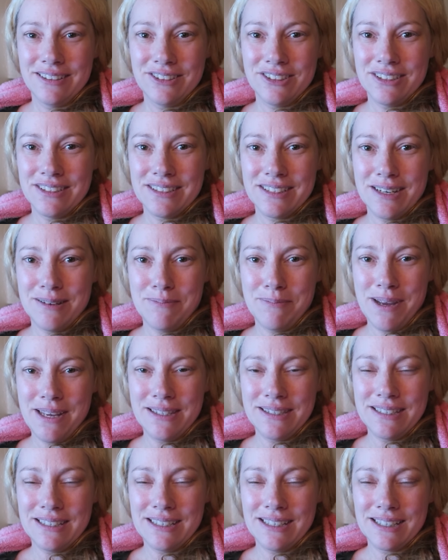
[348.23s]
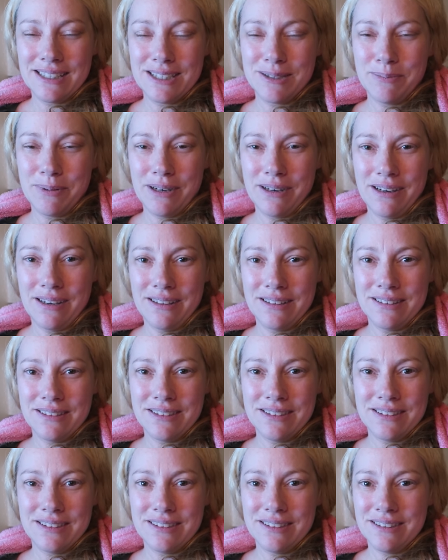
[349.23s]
just an amazing experience.